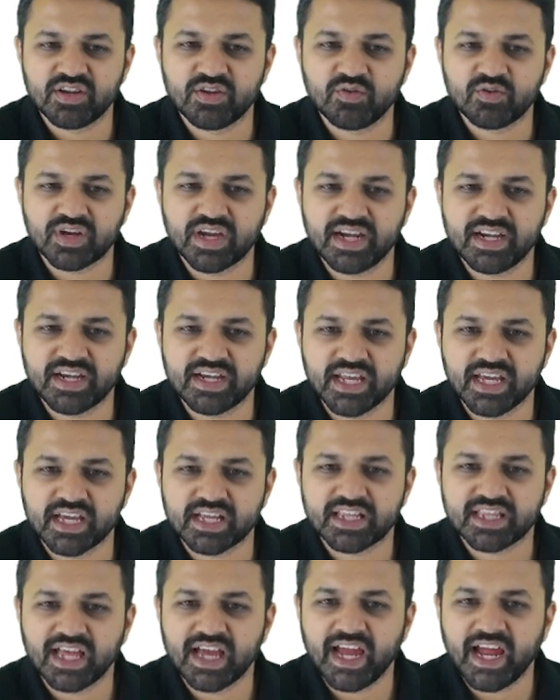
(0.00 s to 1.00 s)
you can
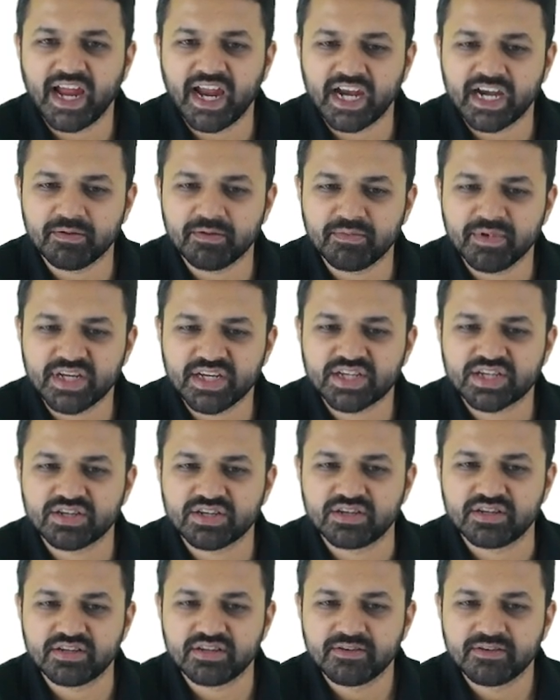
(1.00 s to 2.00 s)
take the
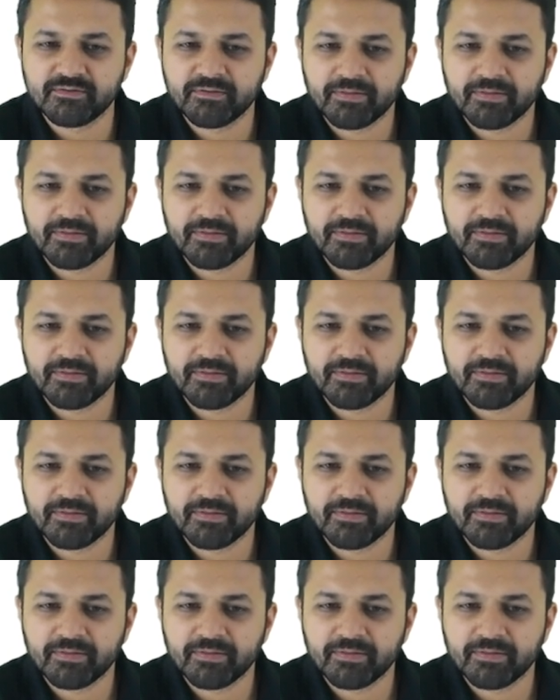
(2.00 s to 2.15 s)
admission?